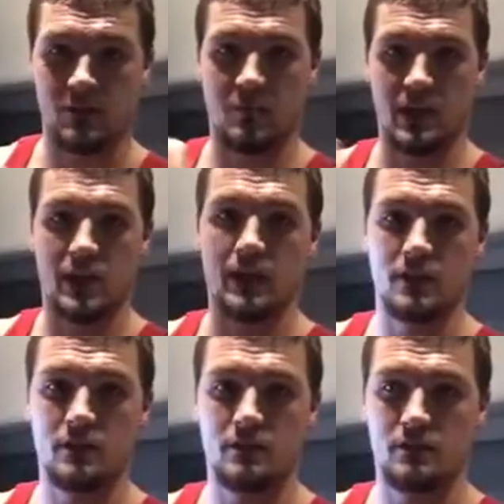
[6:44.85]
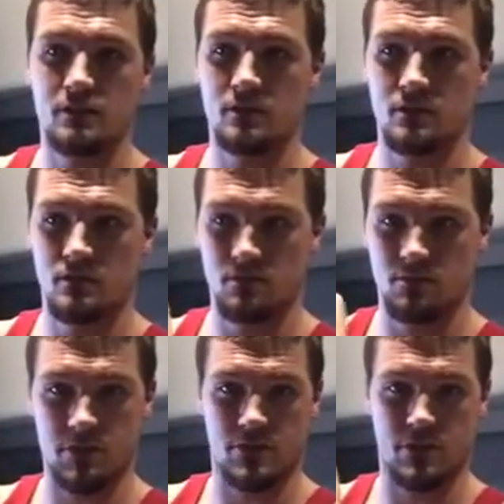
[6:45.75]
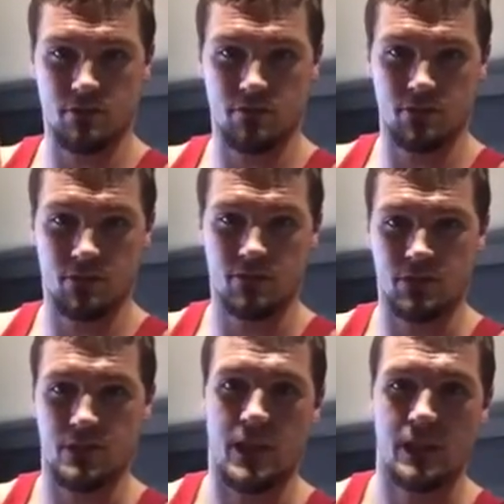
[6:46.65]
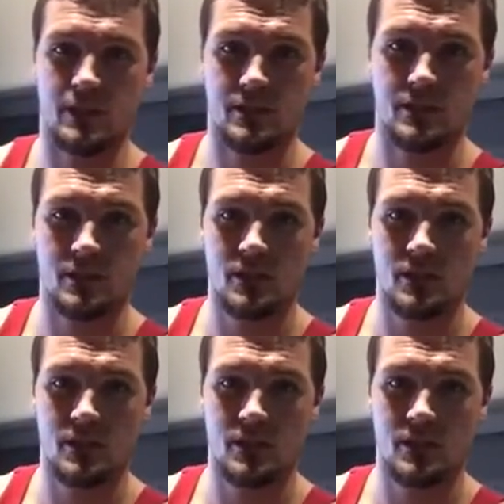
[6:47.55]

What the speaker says: to pay Michigan IFTA tax.